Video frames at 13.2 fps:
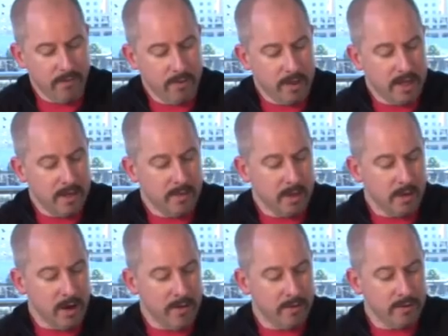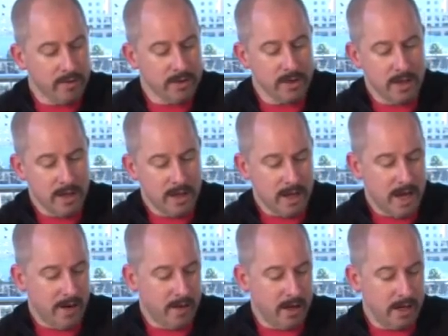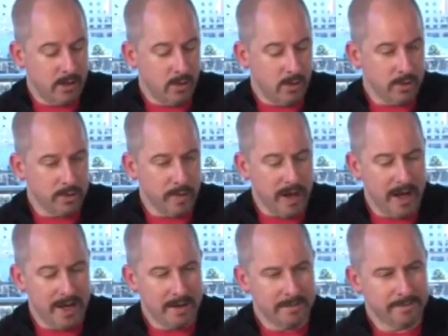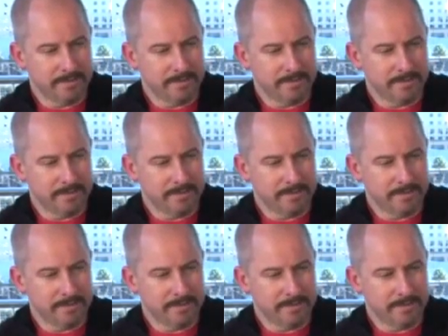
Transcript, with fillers: from the Gimblett Gravels area in Hawke's Bay.